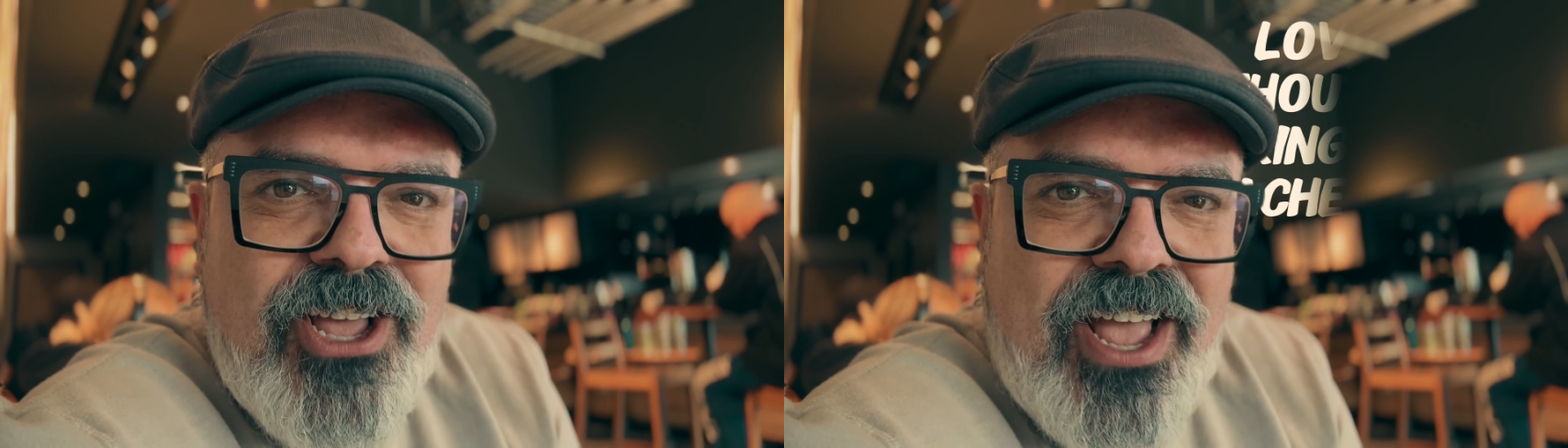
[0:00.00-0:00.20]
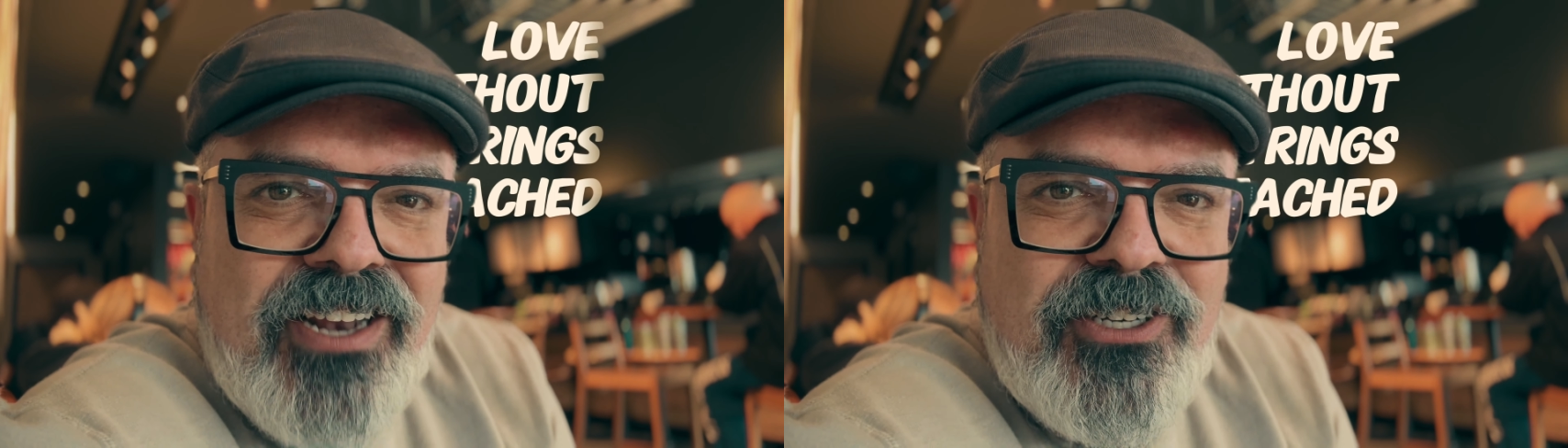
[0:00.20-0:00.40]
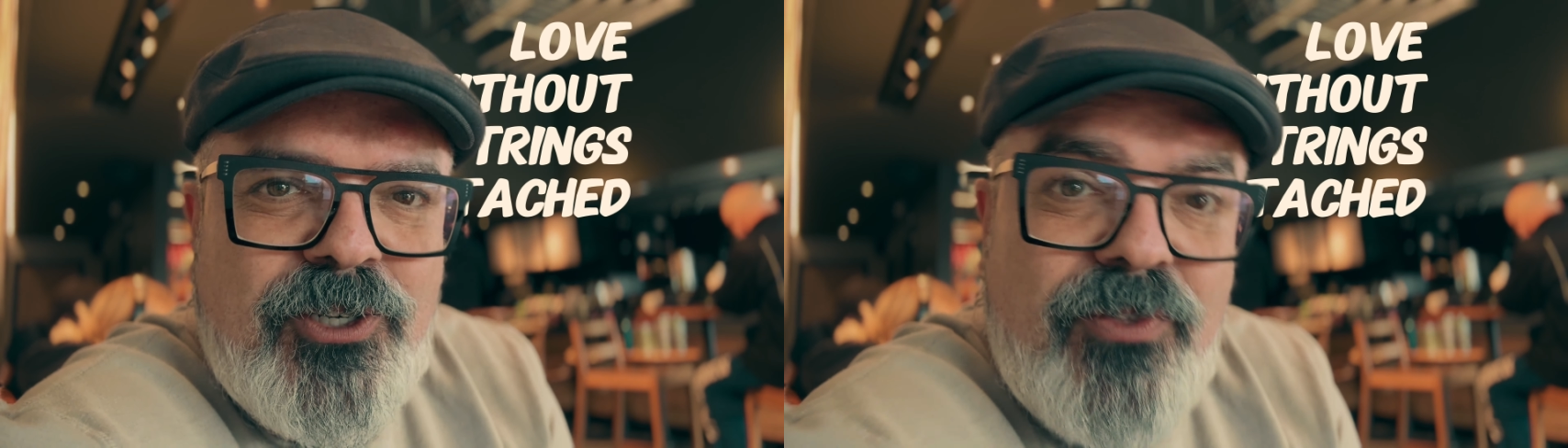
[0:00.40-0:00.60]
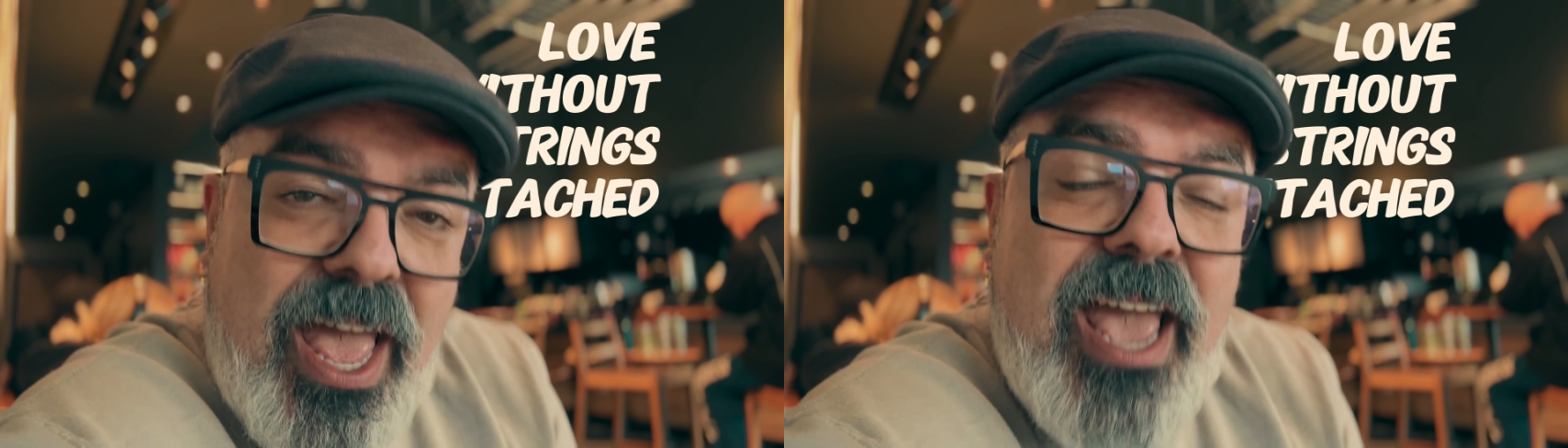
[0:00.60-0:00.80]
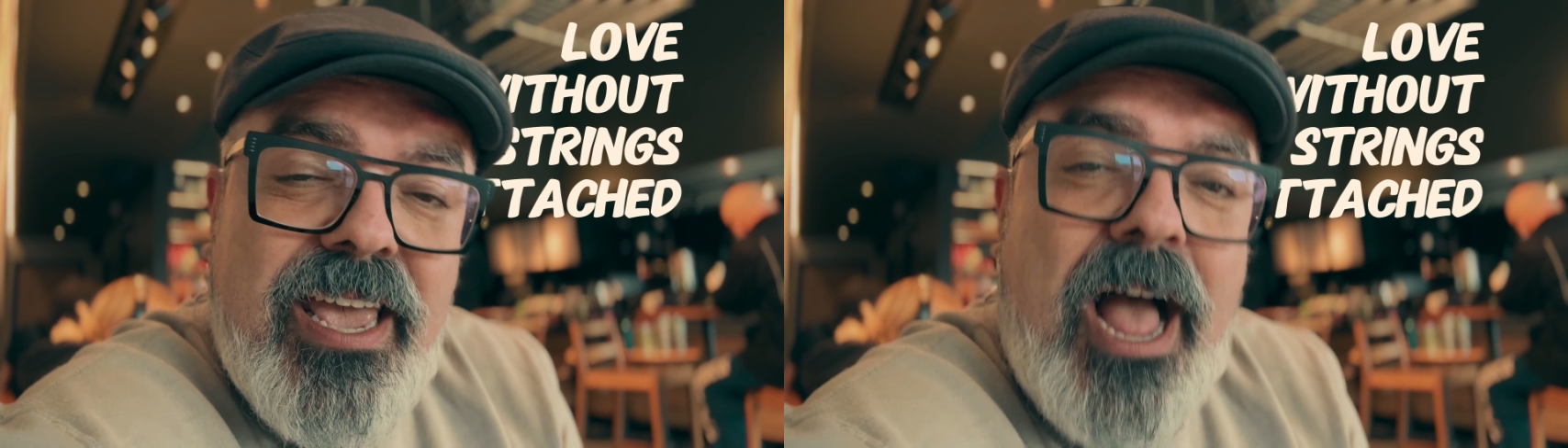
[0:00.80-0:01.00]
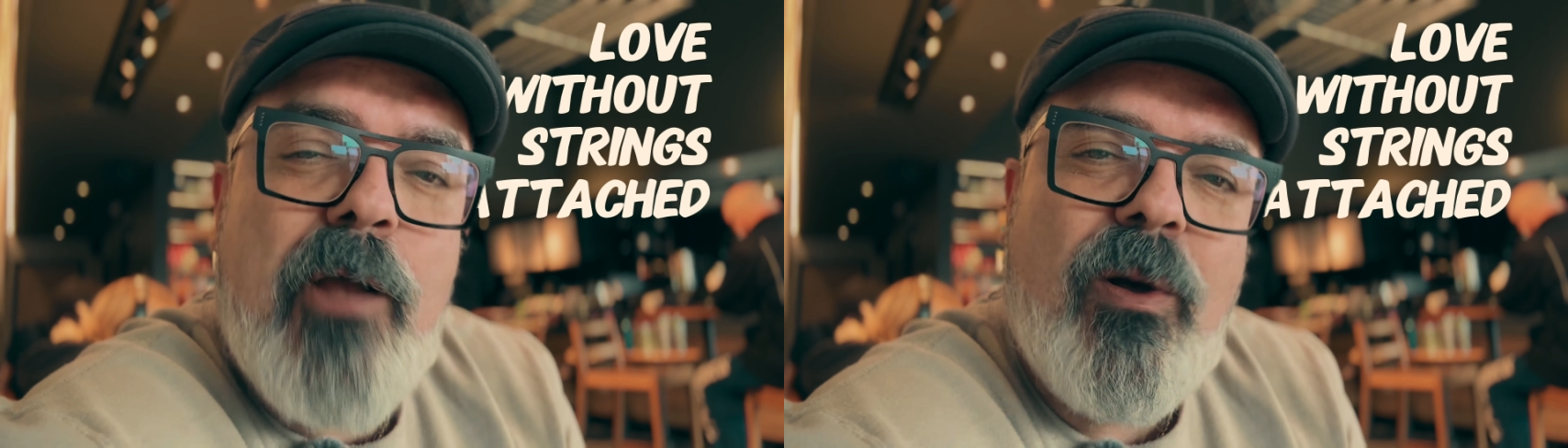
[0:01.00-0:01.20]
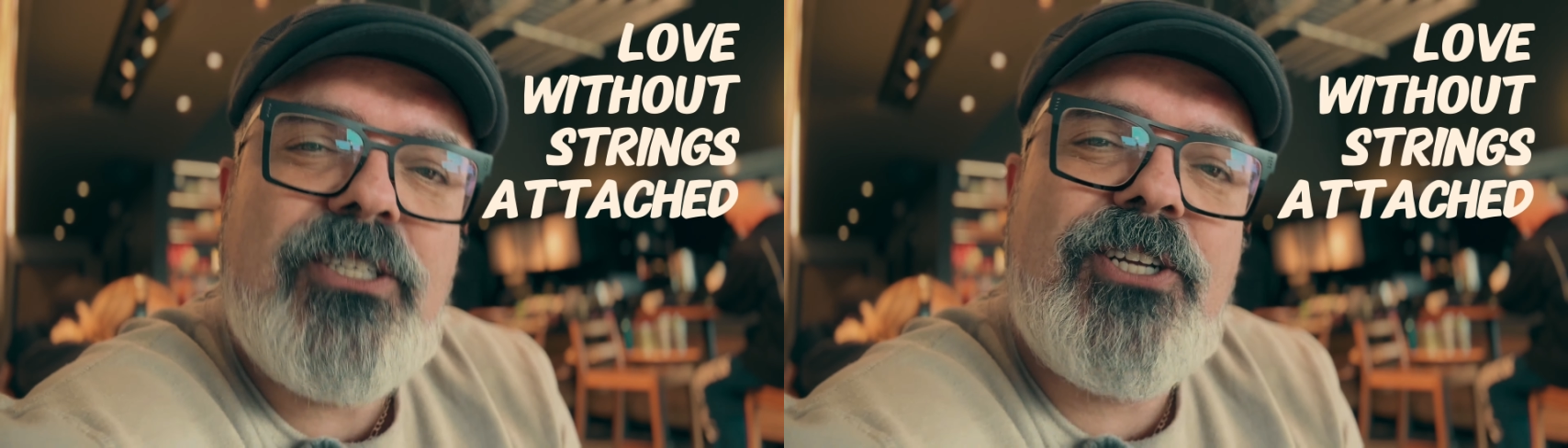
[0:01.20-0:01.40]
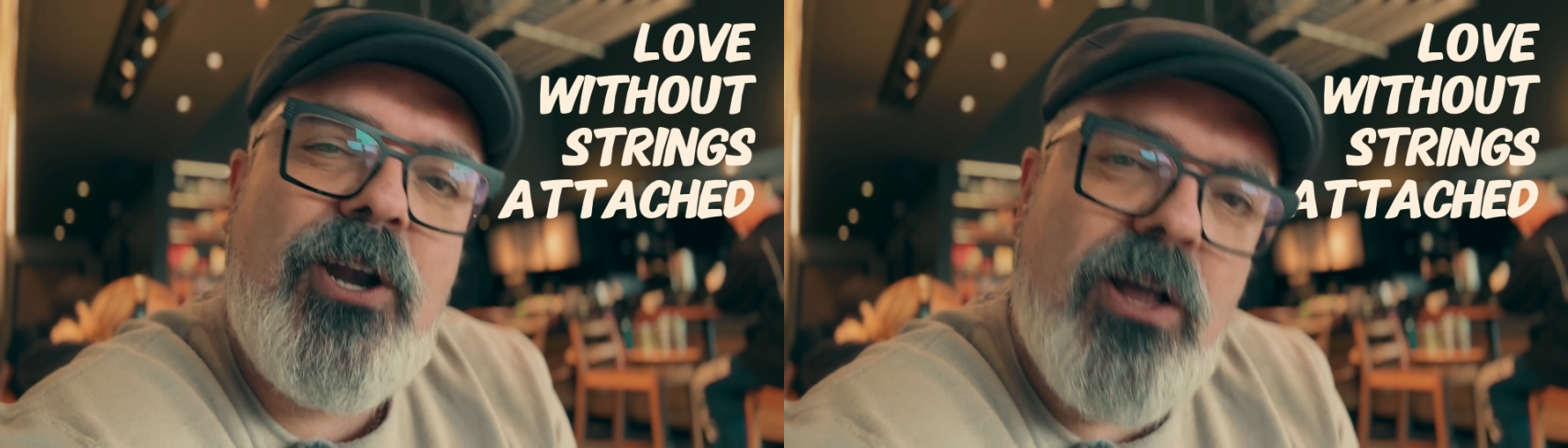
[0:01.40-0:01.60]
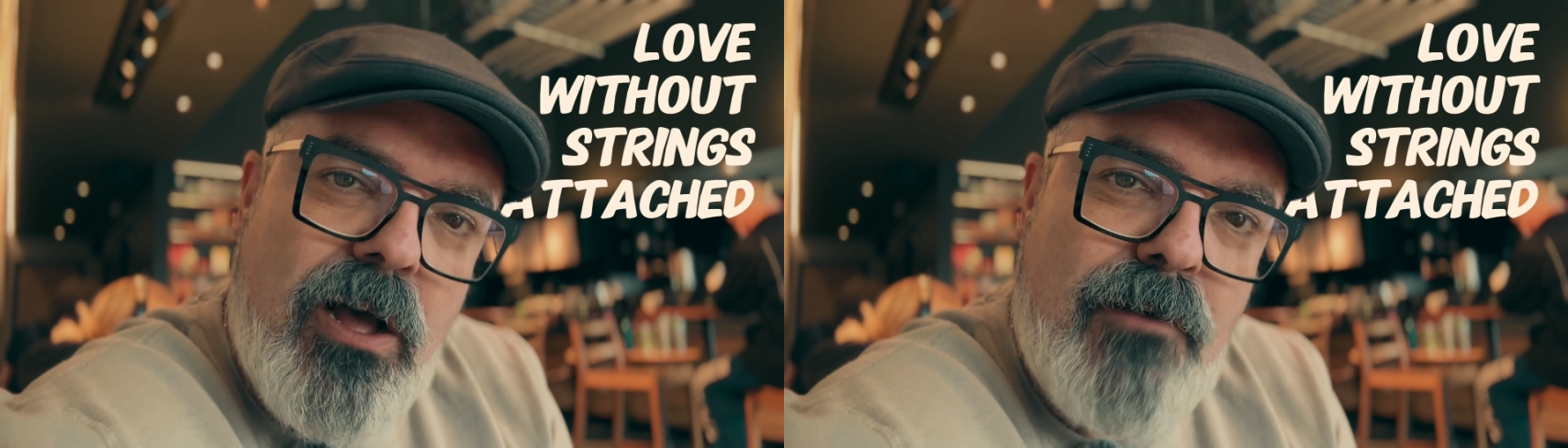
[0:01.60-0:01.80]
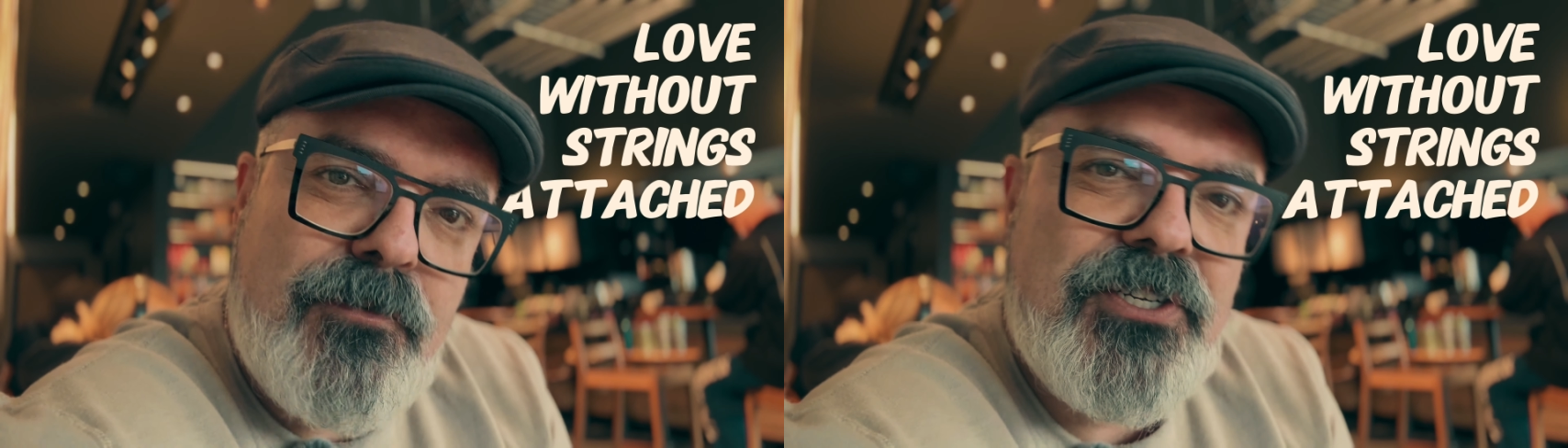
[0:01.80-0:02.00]
And today I was
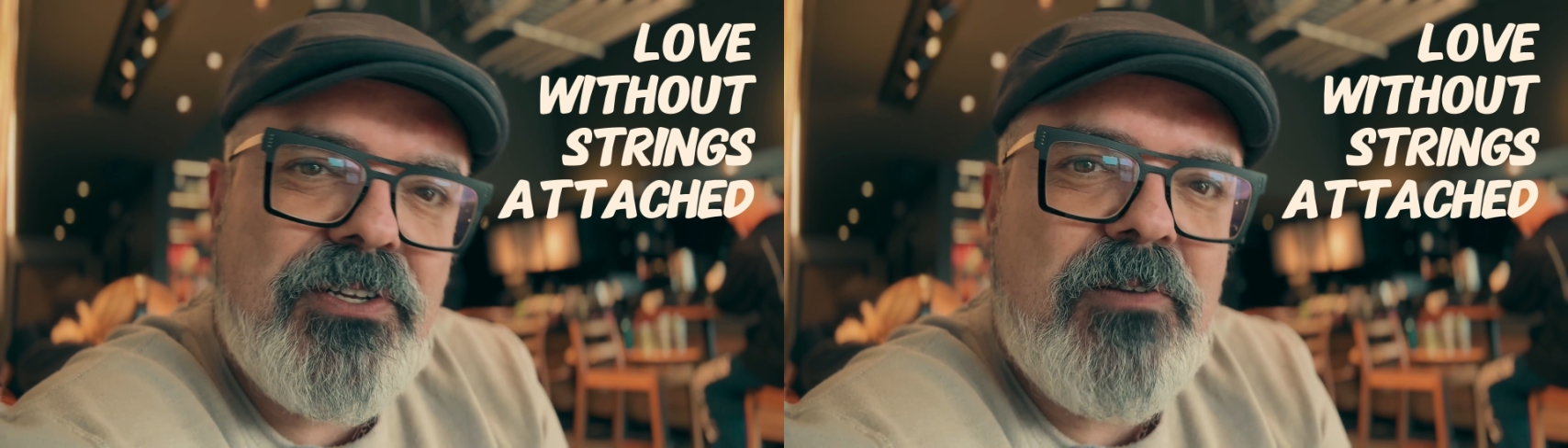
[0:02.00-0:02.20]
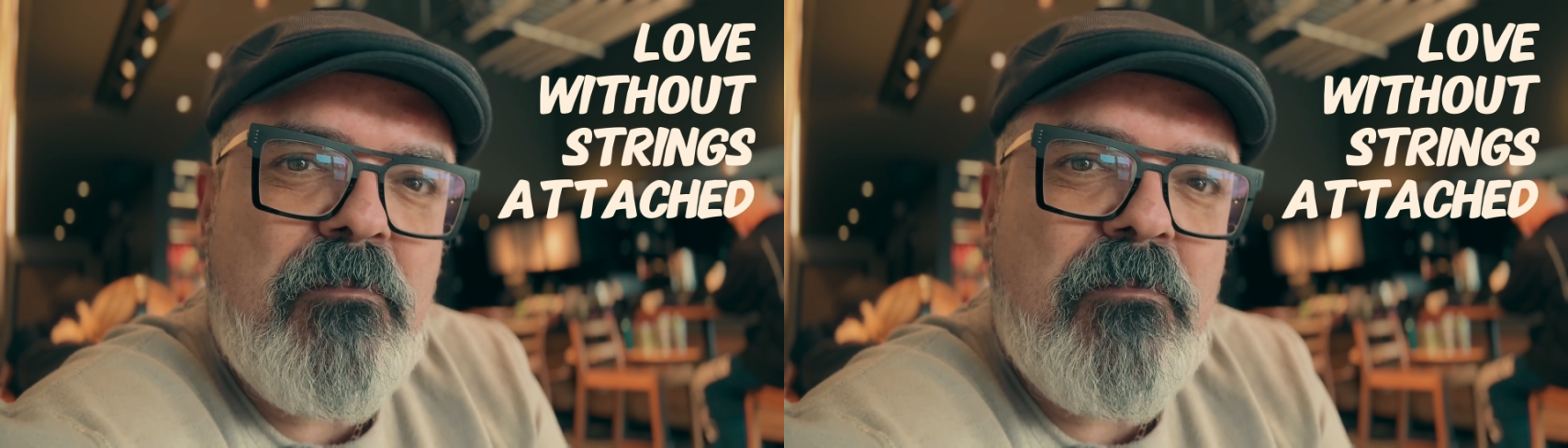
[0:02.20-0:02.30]
loved